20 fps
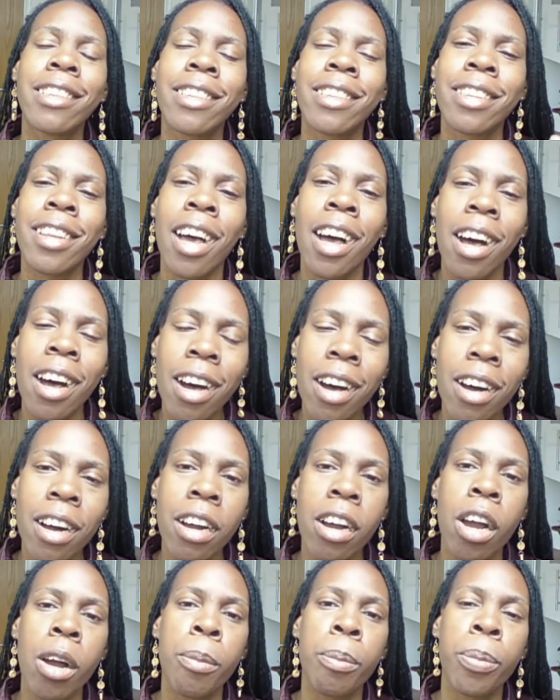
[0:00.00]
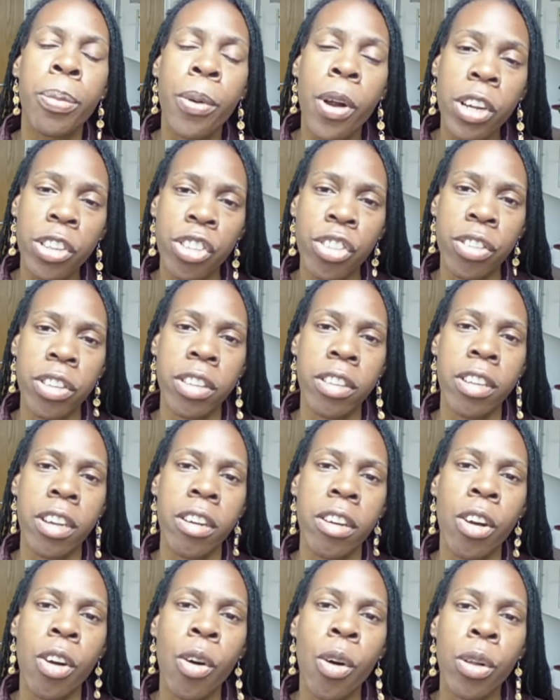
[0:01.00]

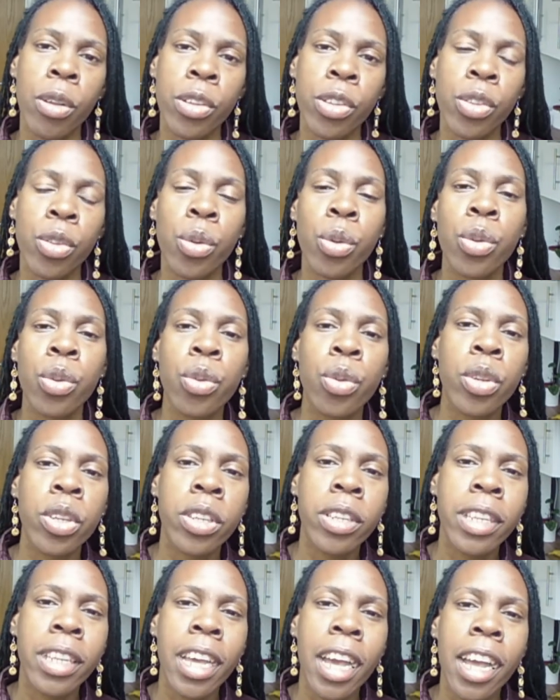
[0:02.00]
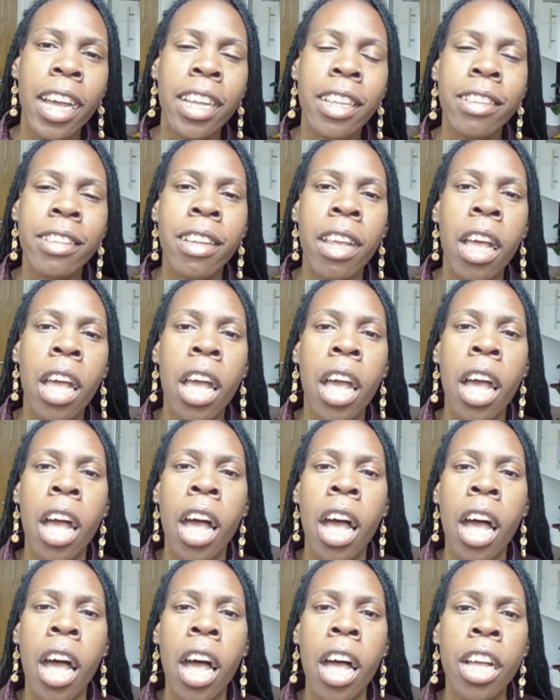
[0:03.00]
tongue also. You could get
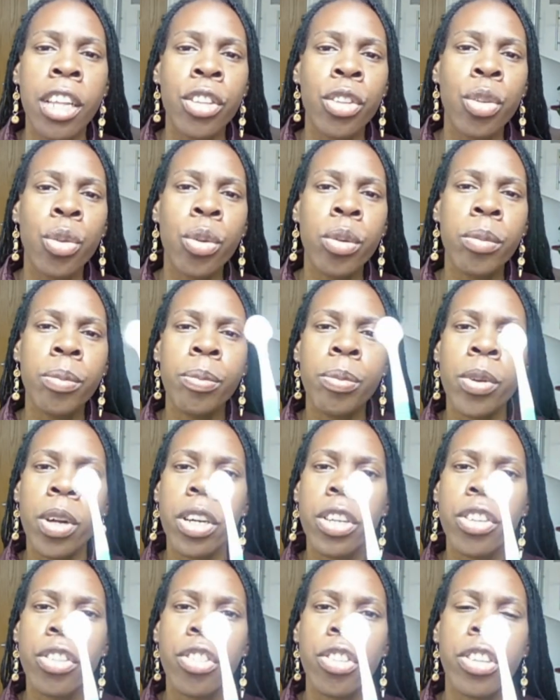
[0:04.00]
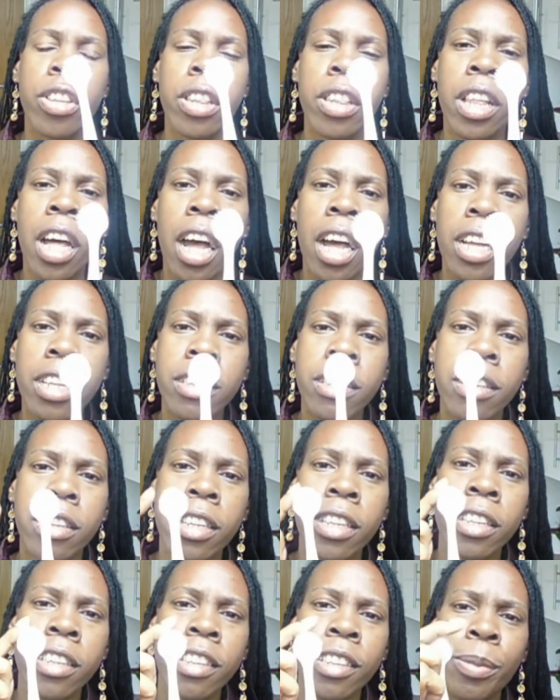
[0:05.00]
a toothbrush
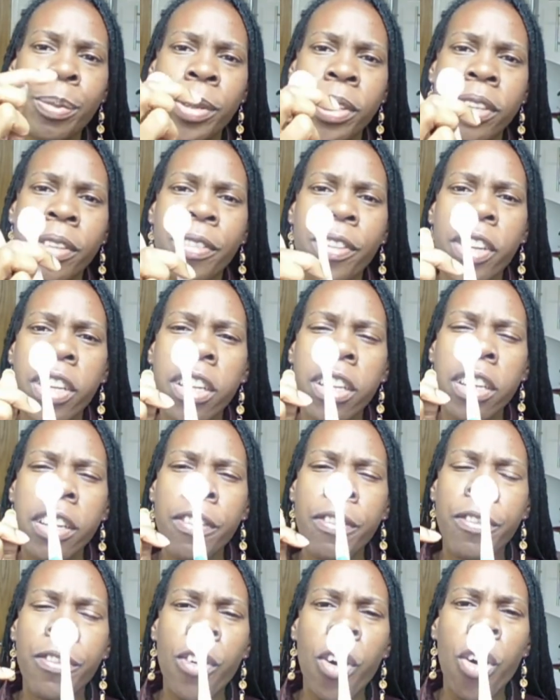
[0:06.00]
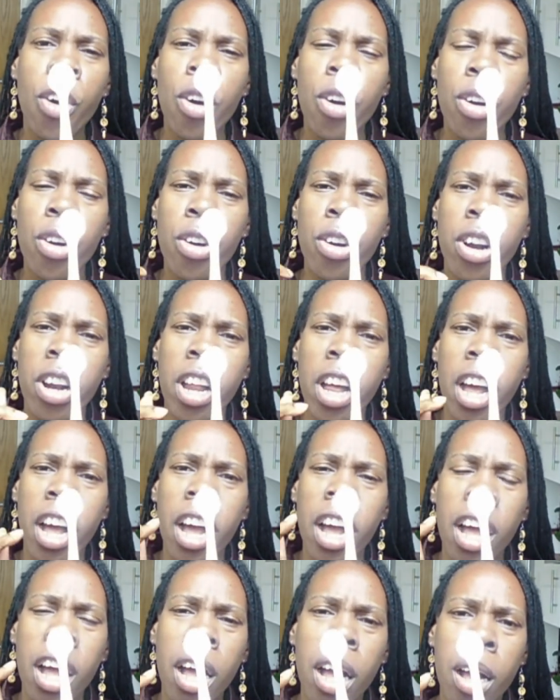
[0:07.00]
that is specifically for
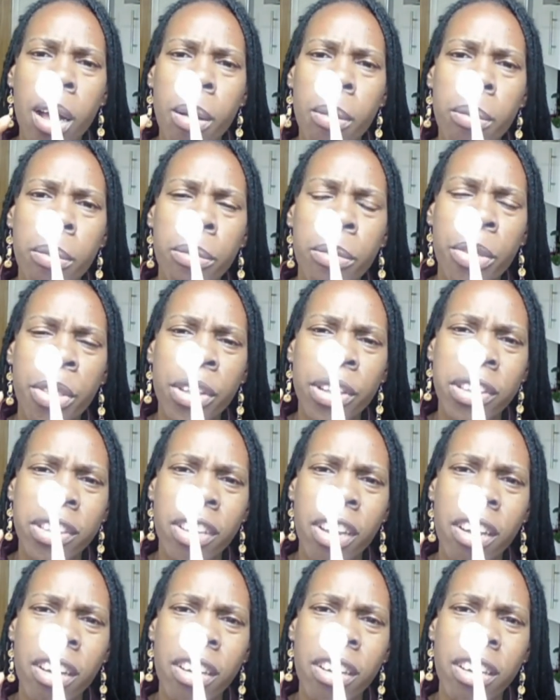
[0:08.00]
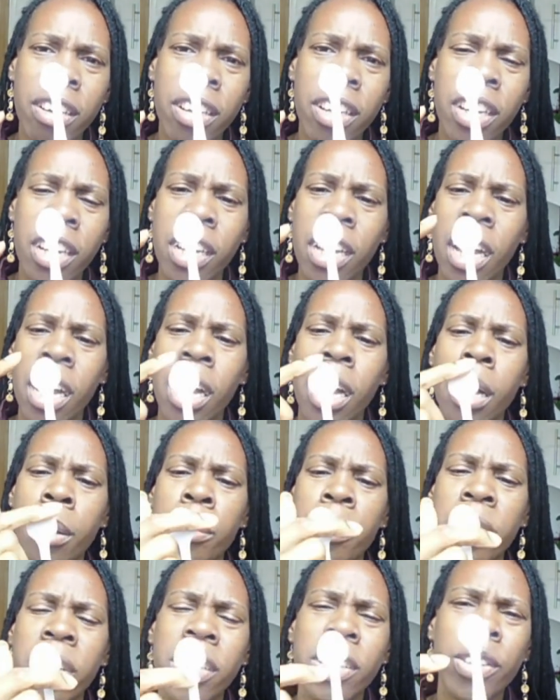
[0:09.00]
the tongue,
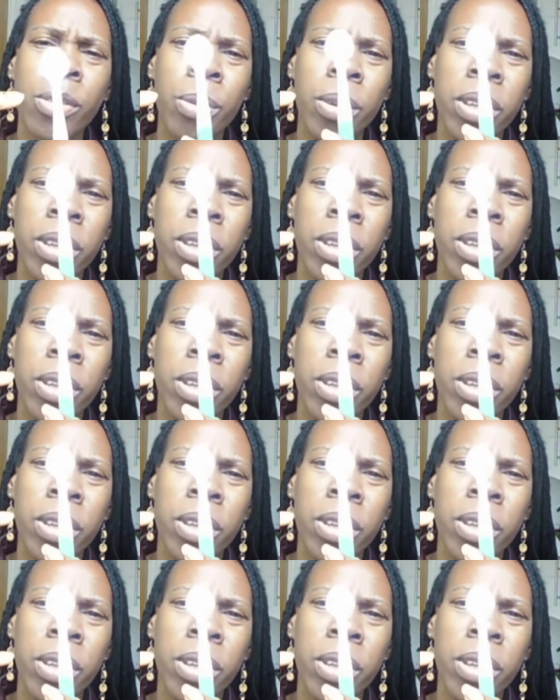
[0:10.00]
these